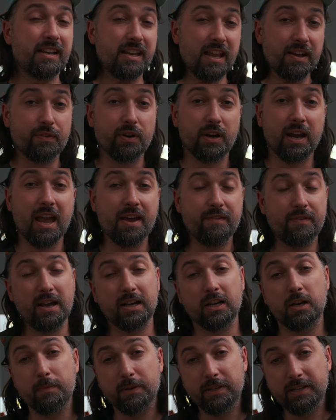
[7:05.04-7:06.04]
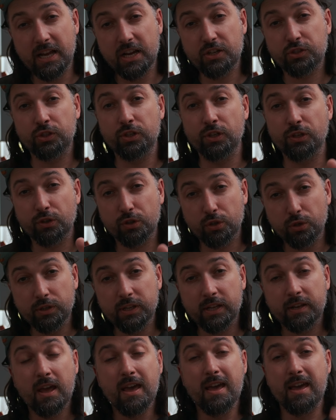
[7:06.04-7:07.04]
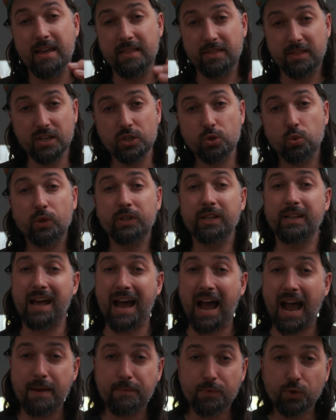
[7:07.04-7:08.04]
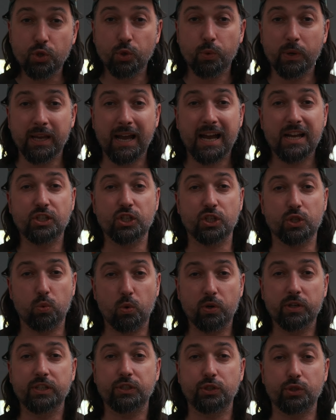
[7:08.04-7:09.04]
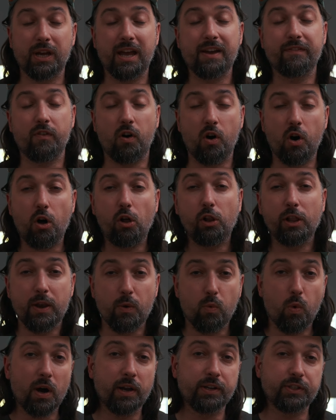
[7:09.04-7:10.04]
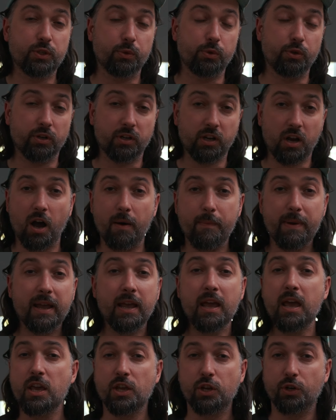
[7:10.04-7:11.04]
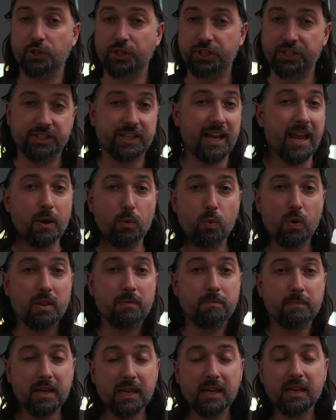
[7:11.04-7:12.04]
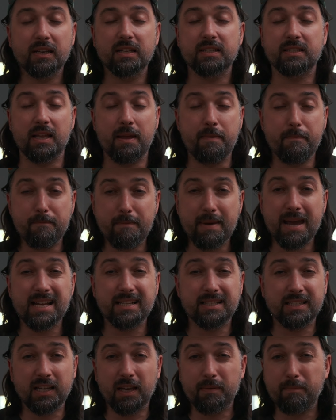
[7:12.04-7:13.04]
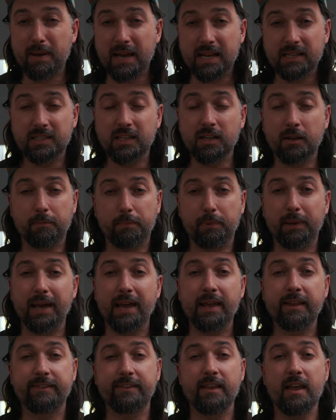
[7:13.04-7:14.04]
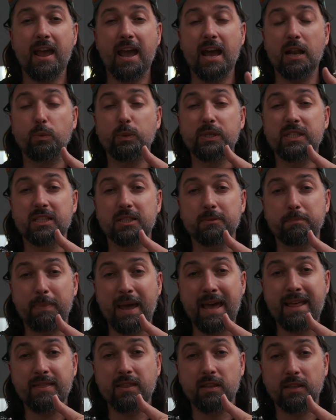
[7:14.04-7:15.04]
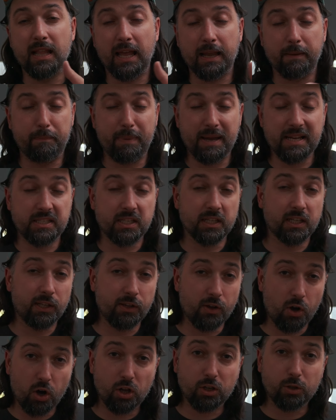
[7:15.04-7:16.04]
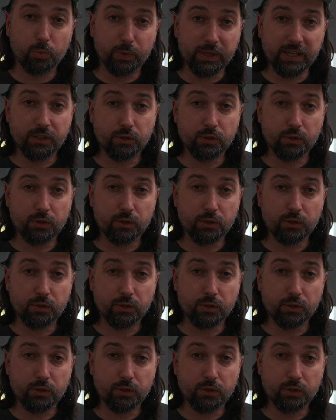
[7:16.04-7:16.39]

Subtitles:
never have accommodation included. In this one that I'm doing, I just wanted to have all in one. So you're coming, you're staying with me in this amazing place, and we spent basically all week